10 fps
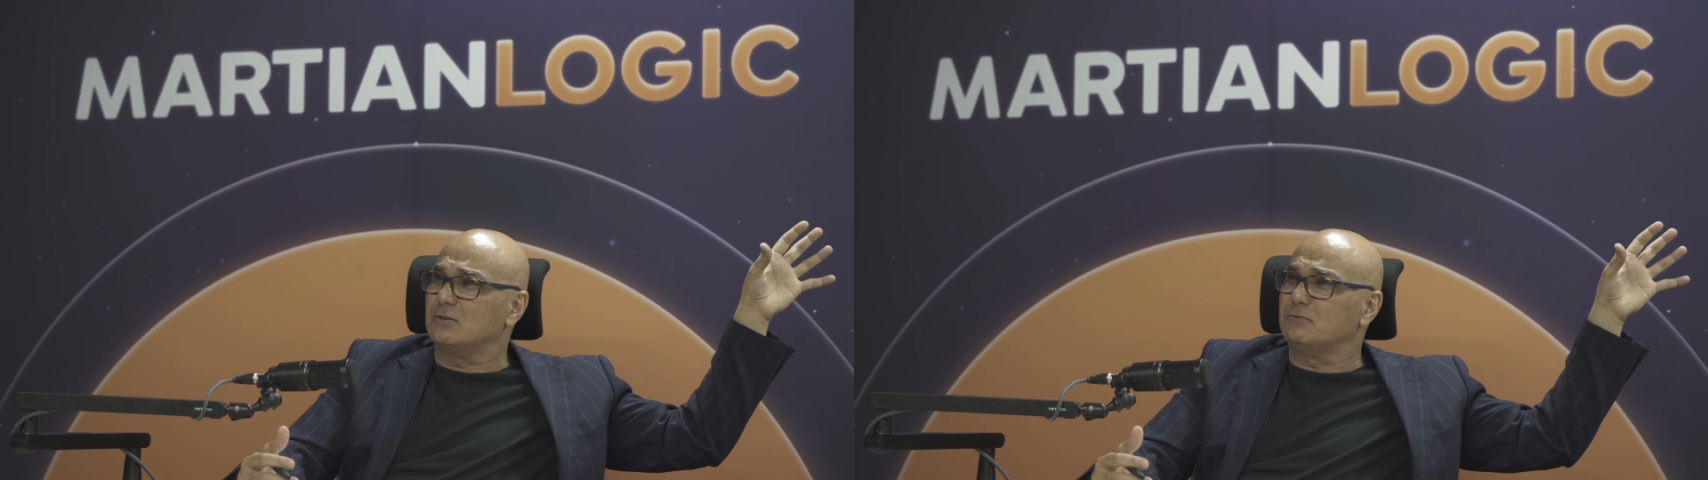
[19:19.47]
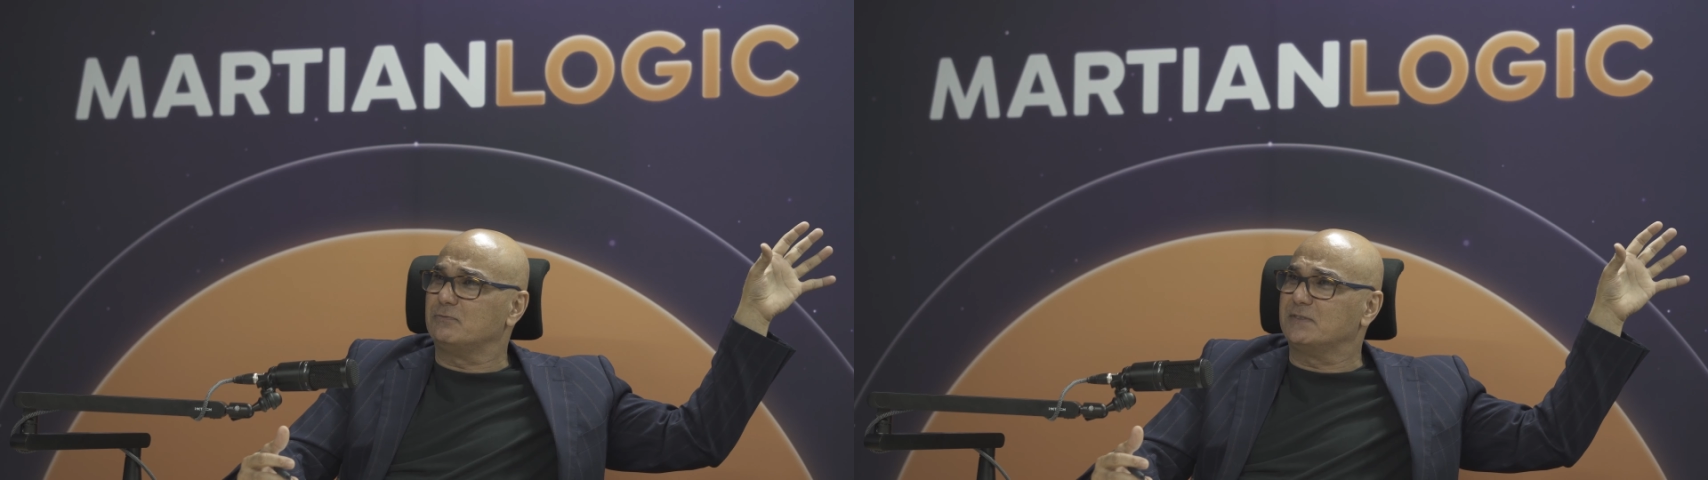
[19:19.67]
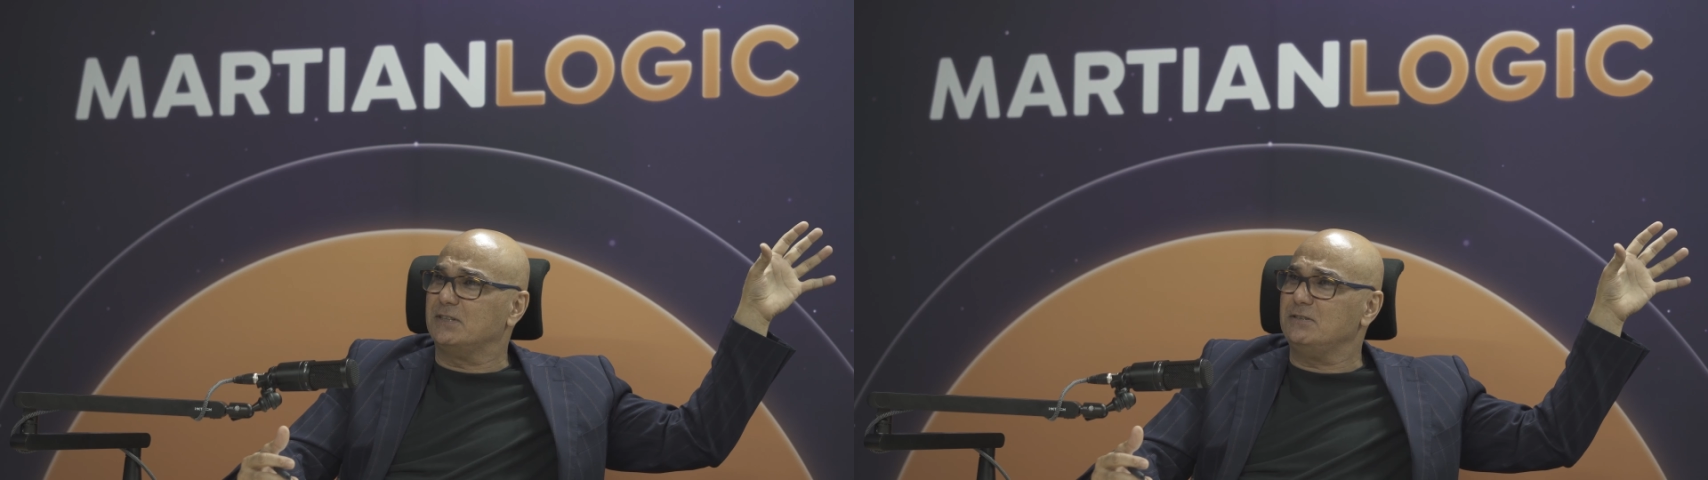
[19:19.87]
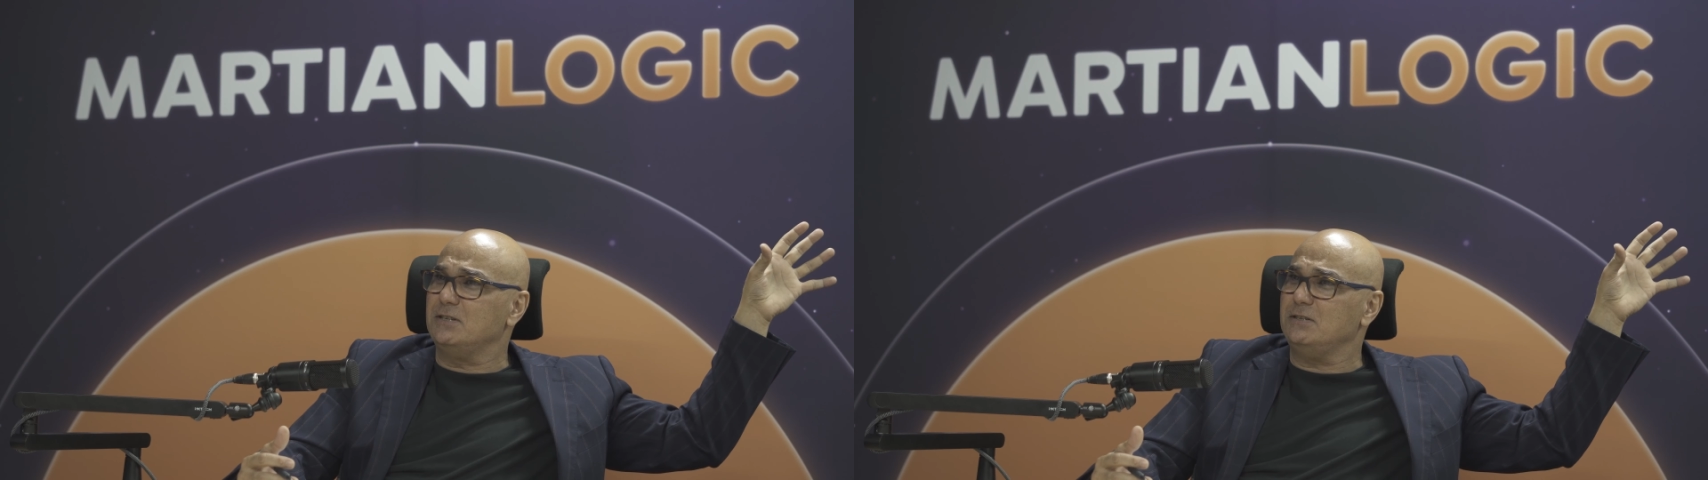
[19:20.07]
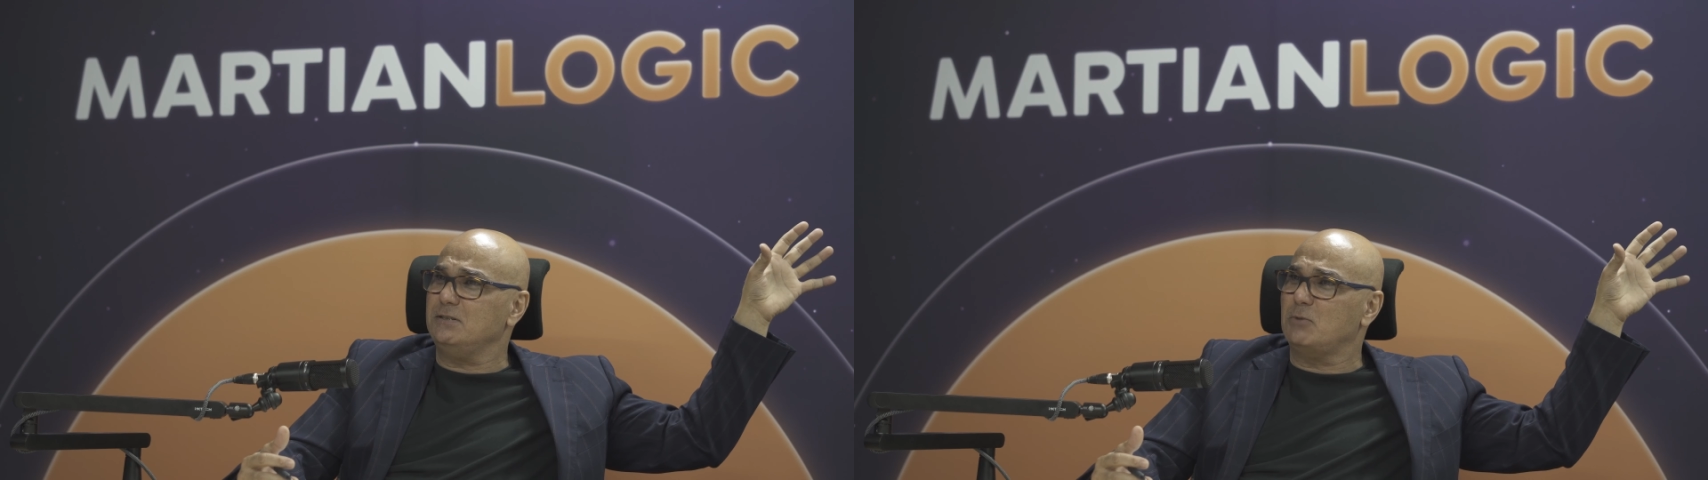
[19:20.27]
of
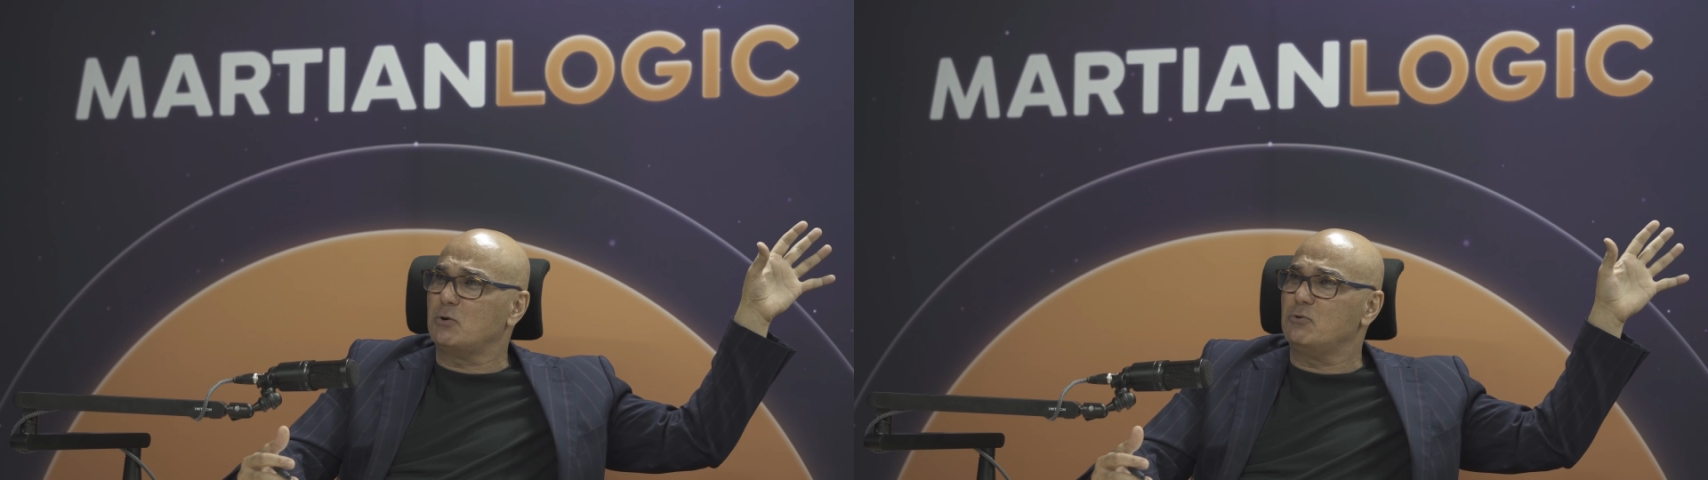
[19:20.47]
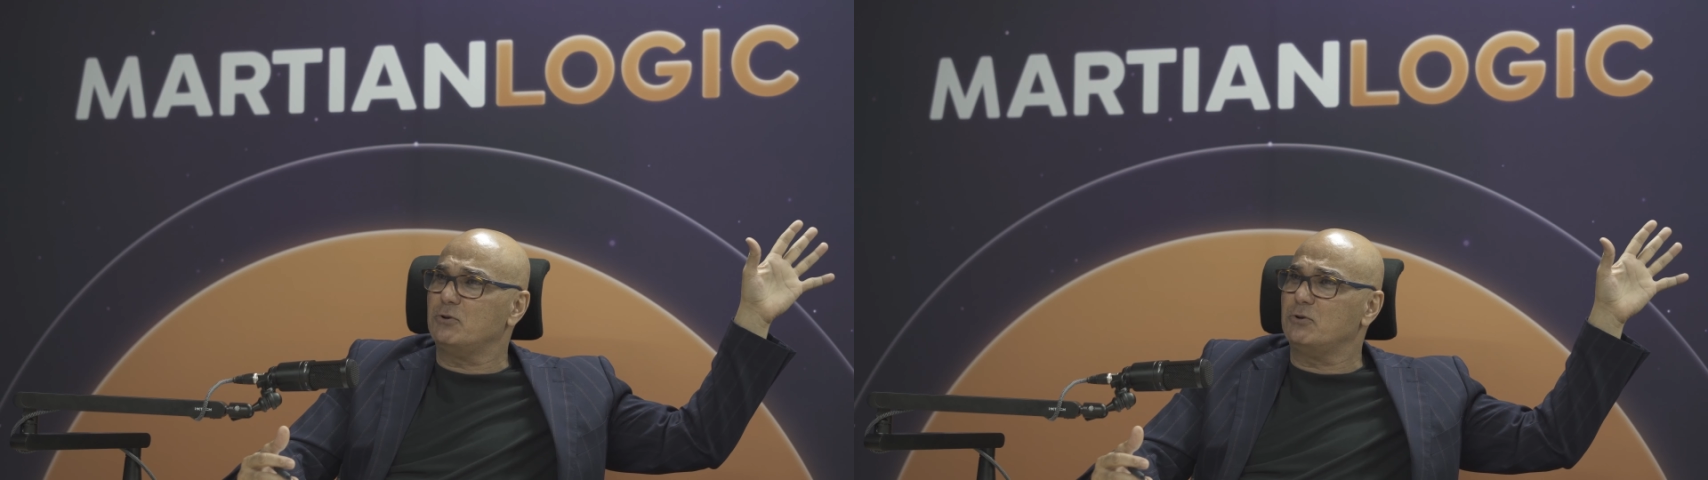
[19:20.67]
Sydney, Macquarie.